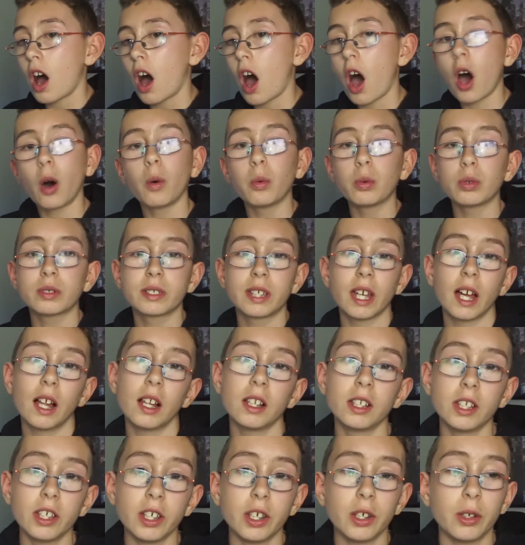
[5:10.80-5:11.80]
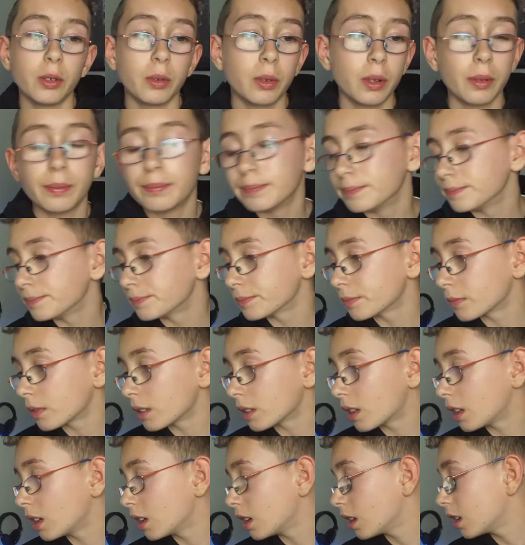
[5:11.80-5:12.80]
I will tell you.
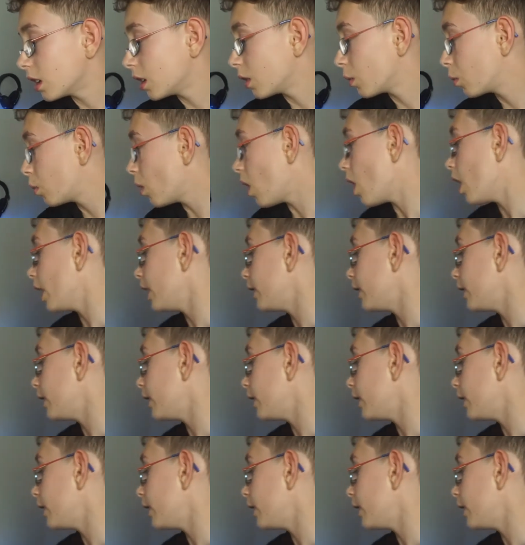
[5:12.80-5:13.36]
What